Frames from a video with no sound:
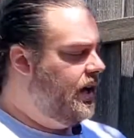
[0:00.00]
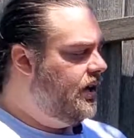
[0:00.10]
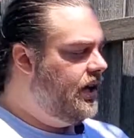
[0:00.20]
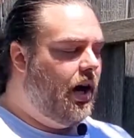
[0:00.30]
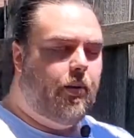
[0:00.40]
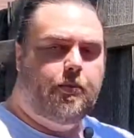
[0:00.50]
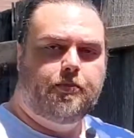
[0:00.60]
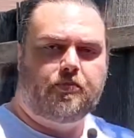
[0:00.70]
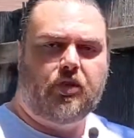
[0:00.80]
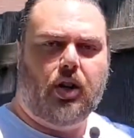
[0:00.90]
Now,
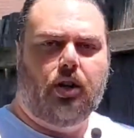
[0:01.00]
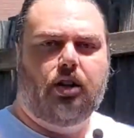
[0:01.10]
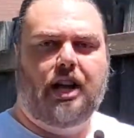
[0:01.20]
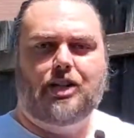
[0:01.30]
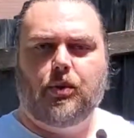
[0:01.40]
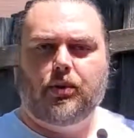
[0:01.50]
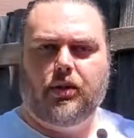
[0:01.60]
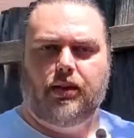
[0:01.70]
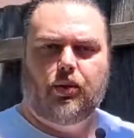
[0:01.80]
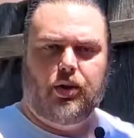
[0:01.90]
next one we're going
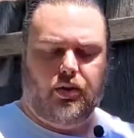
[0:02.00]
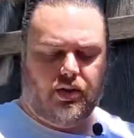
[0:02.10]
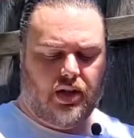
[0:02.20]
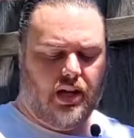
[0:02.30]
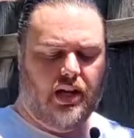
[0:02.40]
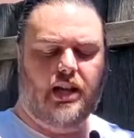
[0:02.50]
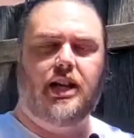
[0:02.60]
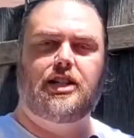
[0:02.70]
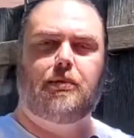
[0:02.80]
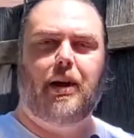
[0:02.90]
to be going over
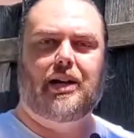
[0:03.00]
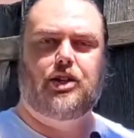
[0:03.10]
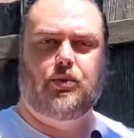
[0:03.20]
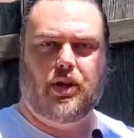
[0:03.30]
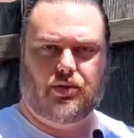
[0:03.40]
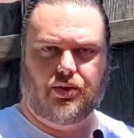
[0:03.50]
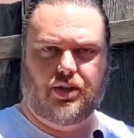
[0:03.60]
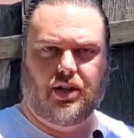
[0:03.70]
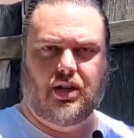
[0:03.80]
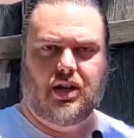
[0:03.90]
is the back two knuckles.
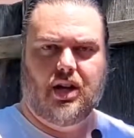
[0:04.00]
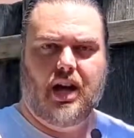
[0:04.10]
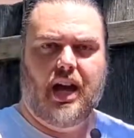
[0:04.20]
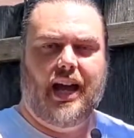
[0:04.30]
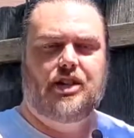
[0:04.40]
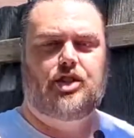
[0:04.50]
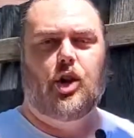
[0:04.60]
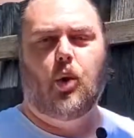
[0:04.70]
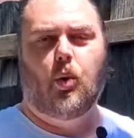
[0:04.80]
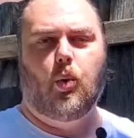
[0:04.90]
And
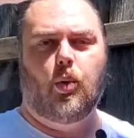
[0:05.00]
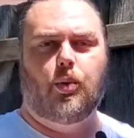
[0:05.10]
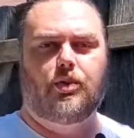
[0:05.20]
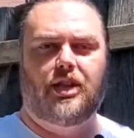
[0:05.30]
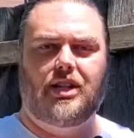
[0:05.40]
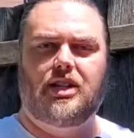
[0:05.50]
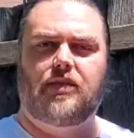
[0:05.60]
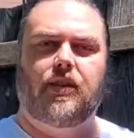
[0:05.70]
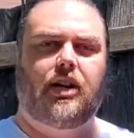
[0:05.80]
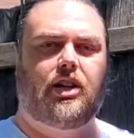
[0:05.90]
so this is a
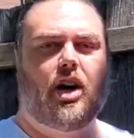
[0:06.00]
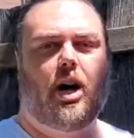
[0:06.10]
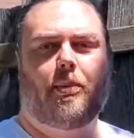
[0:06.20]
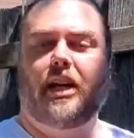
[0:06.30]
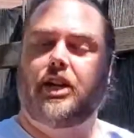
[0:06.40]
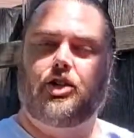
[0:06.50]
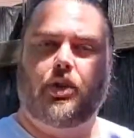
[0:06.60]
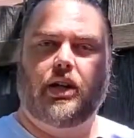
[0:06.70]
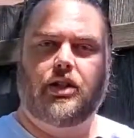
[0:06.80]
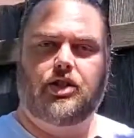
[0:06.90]
very common
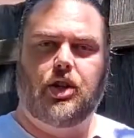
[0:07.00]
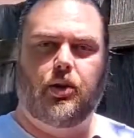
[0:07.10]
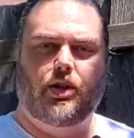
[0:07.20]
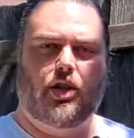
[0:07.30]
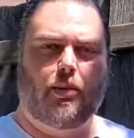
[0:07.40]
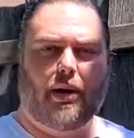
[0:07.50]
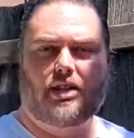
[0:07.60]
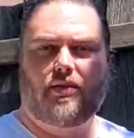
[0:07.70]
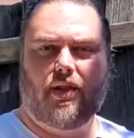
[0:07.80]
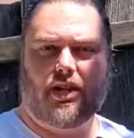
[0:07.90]
injury. So it's called a
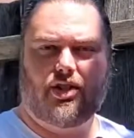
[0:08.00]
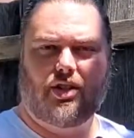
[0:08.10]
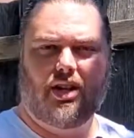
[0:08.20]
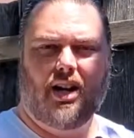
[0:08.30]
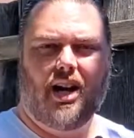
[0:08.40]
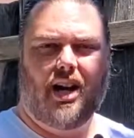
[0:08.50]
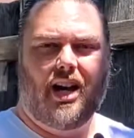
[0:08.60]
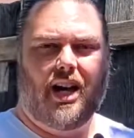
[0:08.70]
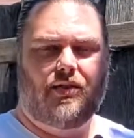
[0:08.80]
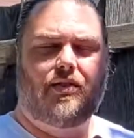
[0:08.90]
boxing fracture.
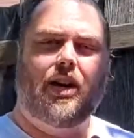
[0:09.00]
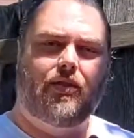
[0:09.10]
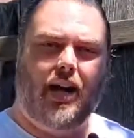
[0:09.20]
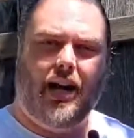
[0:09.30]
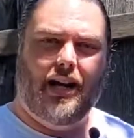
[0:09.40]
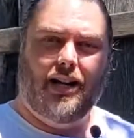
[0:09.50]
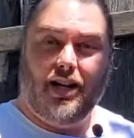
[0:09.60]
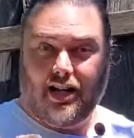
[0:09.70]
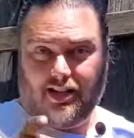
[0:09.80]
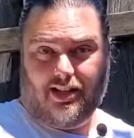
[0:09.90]
And if you never had it,
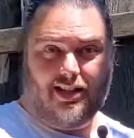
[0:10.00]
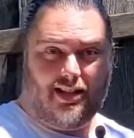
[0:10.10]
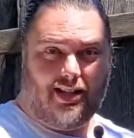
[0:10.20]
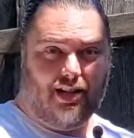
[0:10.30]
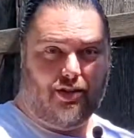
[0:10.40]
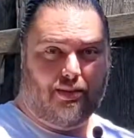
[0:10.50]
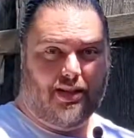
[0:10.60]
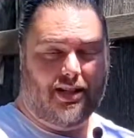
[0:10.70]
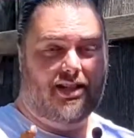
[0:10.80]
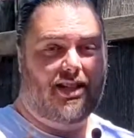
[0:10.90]
count your
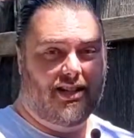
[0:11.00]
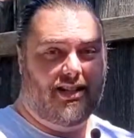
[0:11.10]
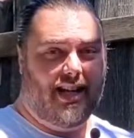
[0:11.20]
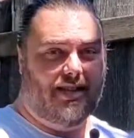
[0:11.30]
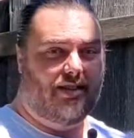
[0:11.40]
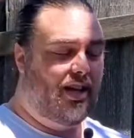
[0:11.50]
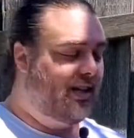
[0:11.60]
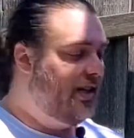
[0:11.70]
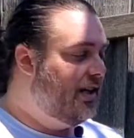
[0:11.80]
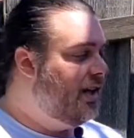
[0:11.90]
blessings, because that's lucky.